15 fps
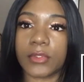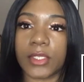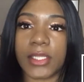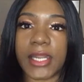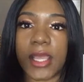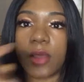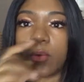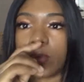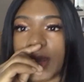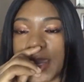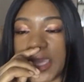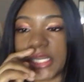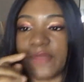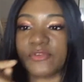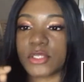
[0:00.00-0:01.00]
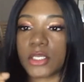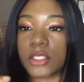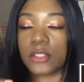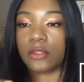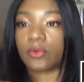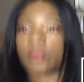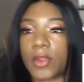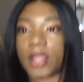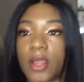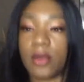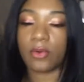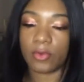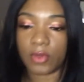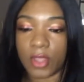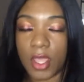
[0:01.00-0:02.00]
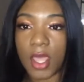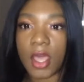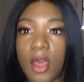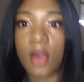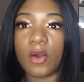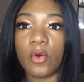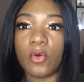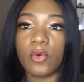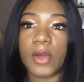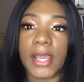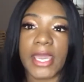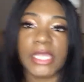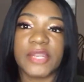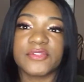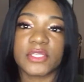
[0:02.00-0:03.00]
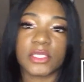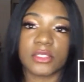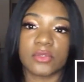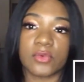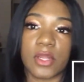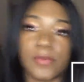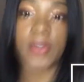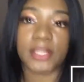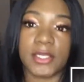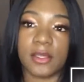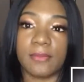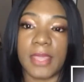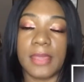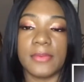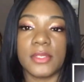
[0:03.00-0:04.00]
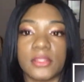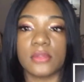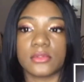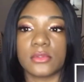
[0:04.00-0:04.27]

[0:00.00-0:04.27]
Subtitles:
Can I? Oh, I can't even turn it around. Oh, I can't even turn it around right now. Maybe.